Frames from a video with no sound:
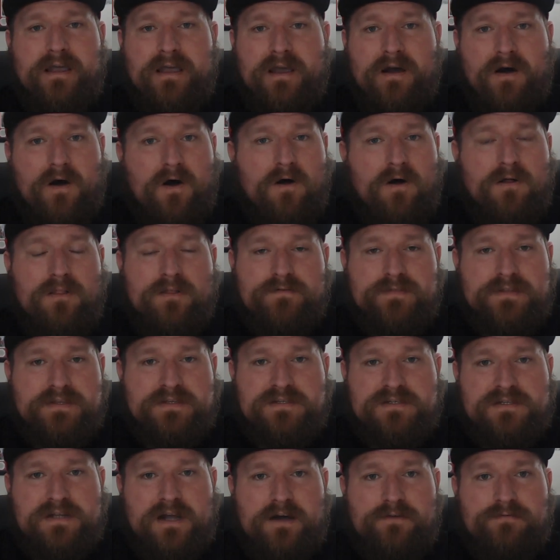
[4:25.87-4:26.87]
all of this
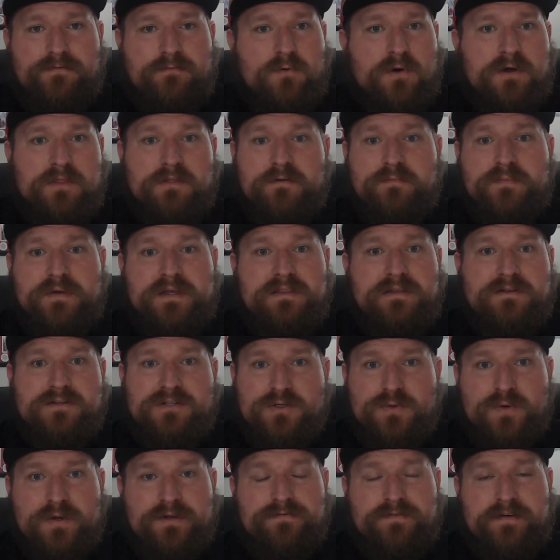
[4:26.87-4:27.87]
stuff, whether it be the
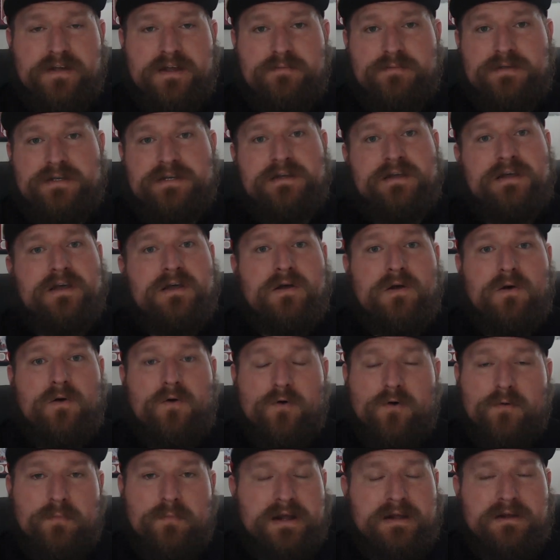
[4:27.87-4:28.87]
Tuohy family
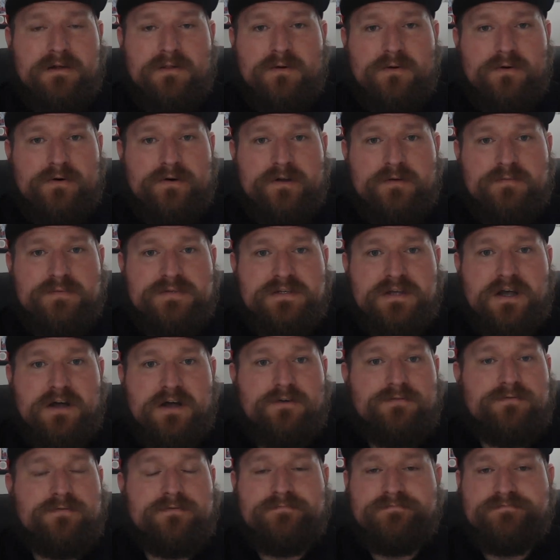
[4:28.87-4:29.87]
or Michael Oher
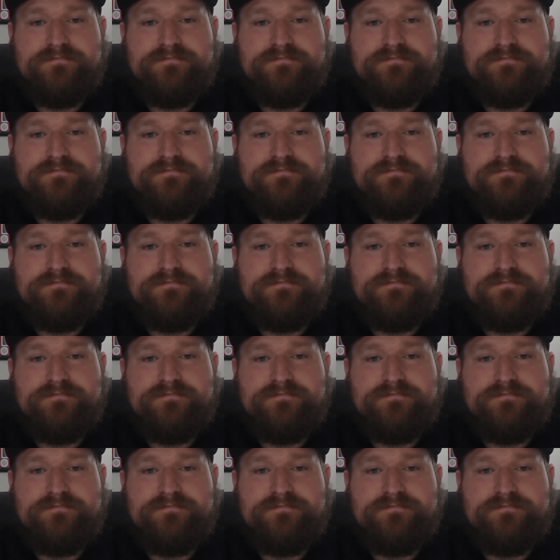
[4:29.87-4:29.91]
himself.